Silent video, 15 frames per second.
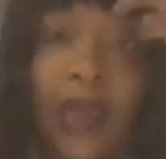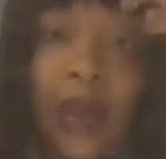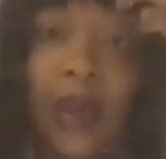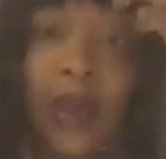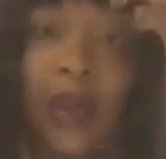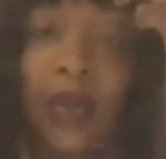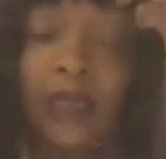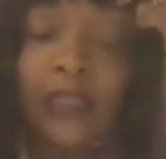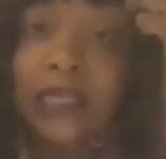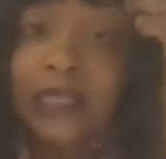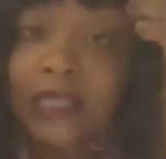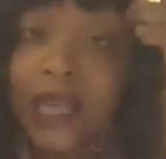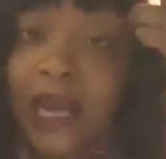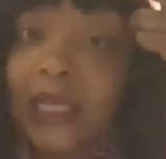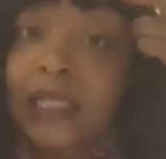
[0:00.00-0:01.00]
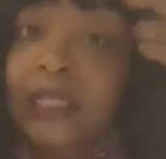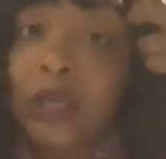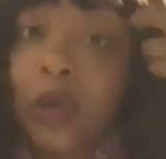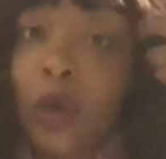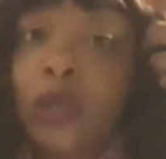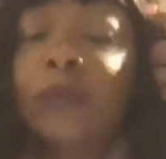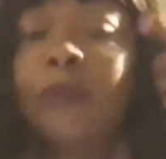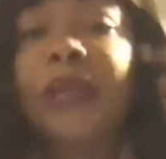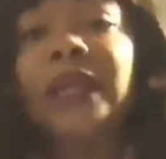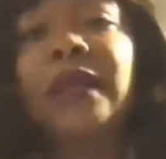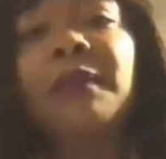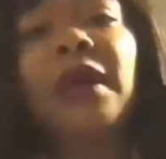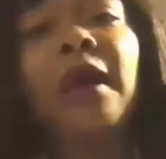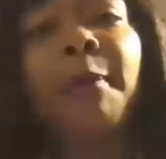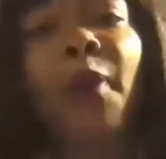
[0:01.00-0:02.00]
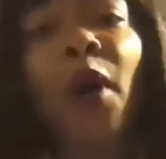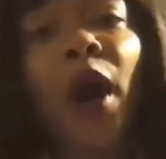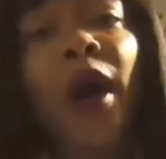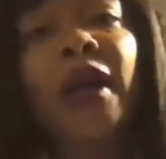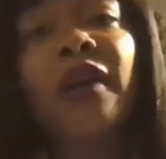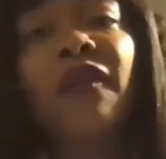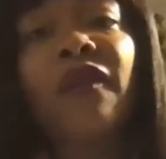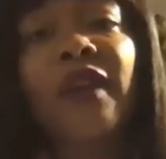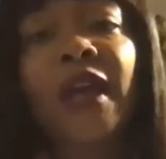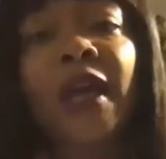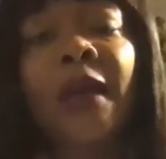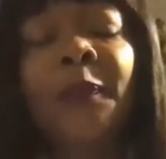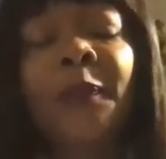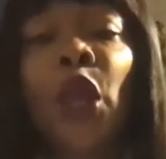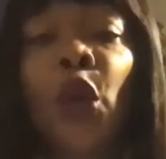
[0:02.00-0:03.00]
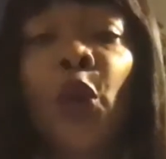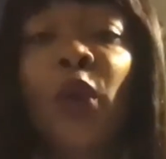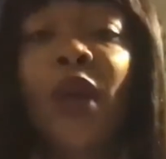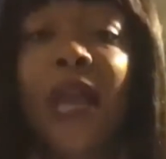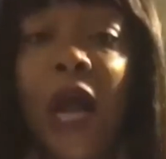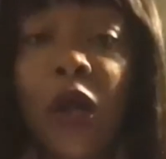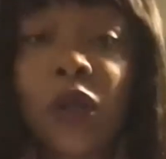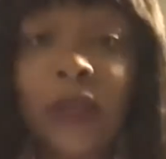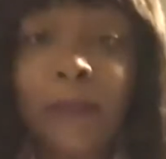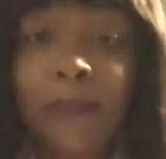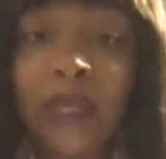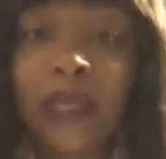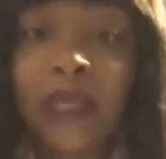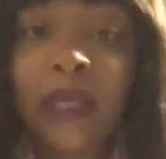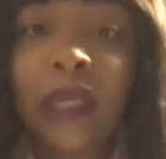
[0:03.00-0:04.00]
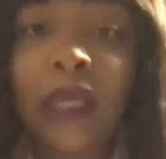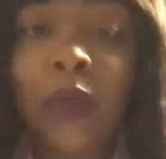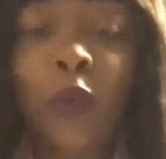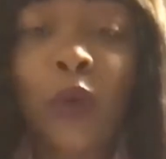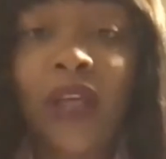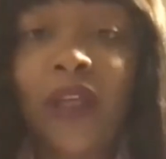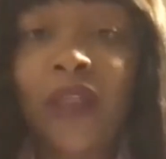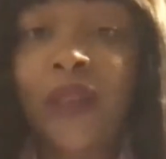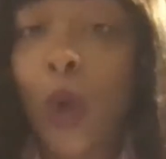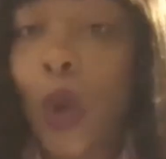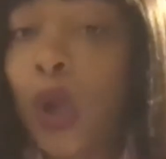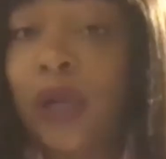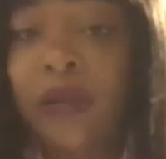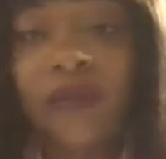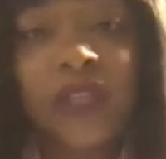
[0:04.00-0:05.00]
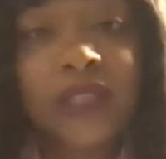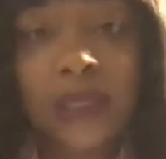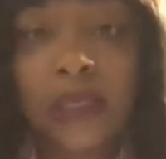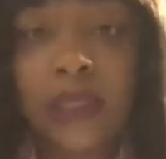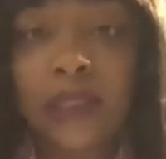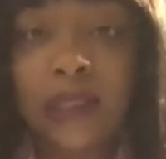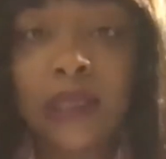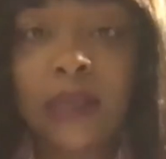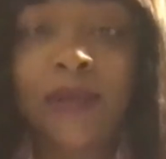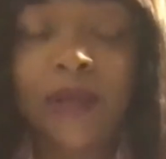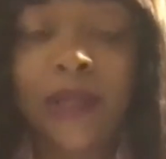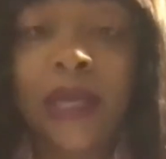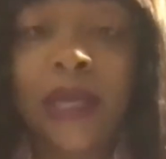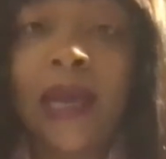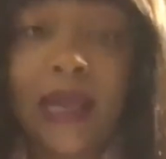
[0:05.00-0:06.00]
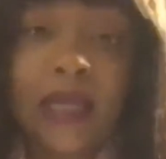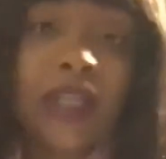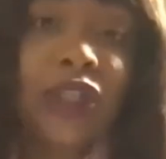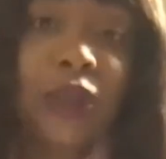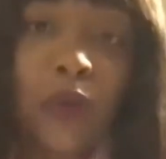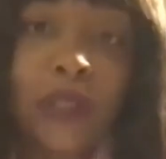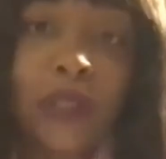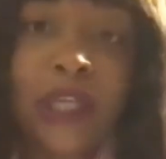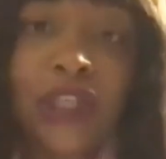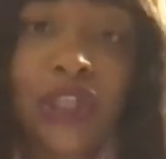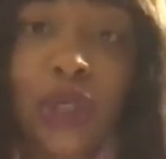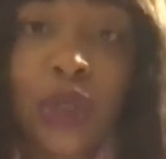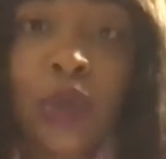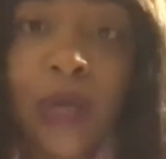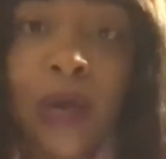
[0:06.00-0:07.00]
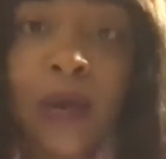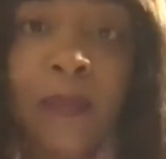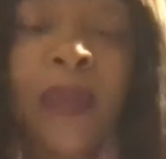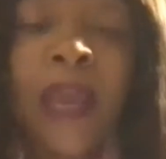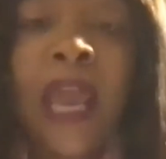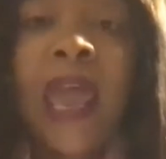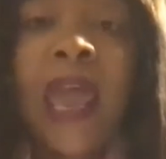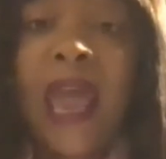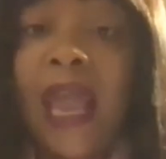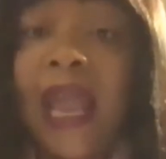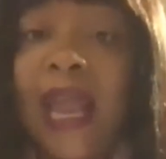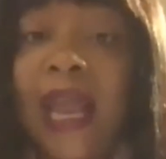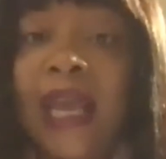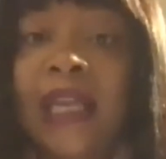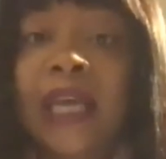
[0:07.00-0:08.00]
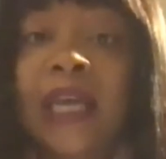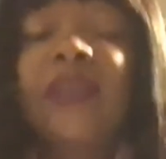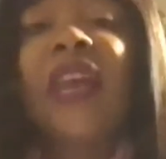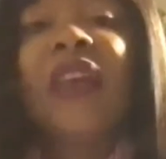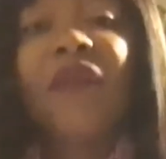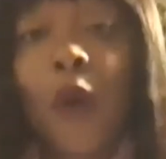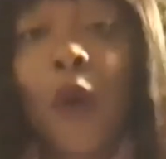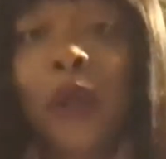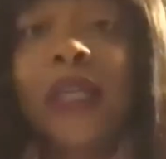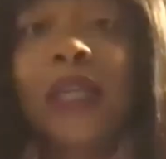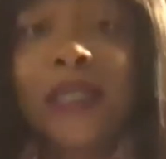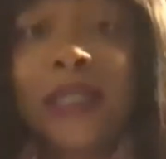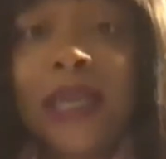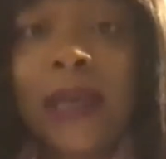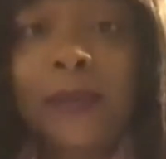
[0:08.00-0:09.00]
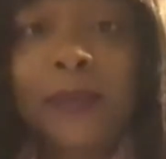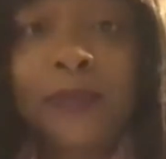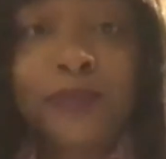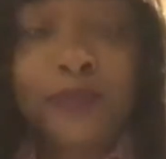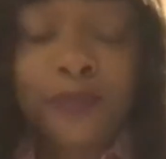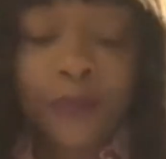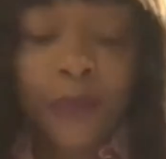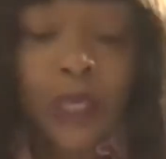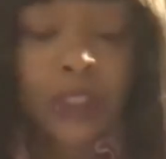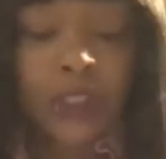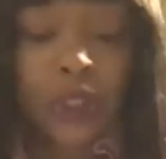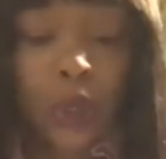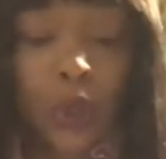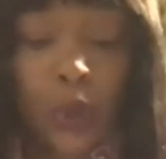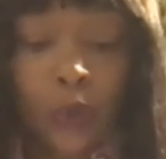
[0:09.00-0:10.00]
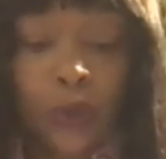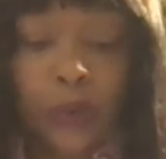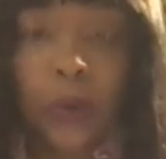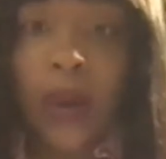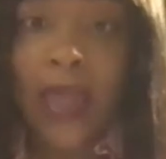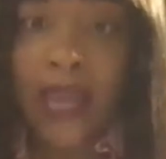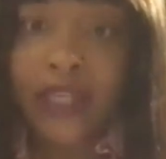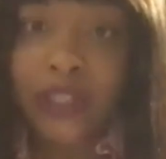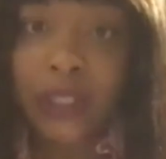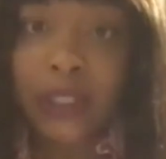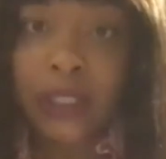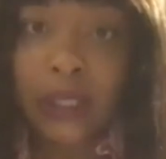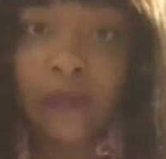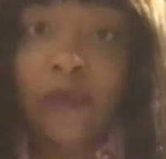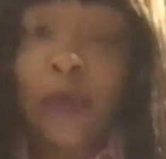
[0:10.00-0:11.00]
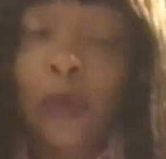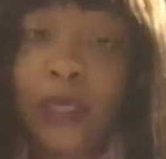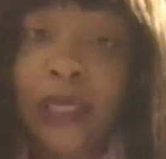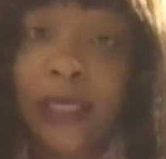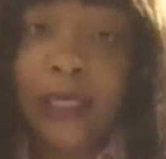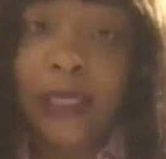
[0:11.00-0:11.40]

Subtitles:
that decided to ultimately be a part of it, we held a meeting with all of the tenants in the building, at least the ones that showed up, and they voted us in. So we were actually voted in.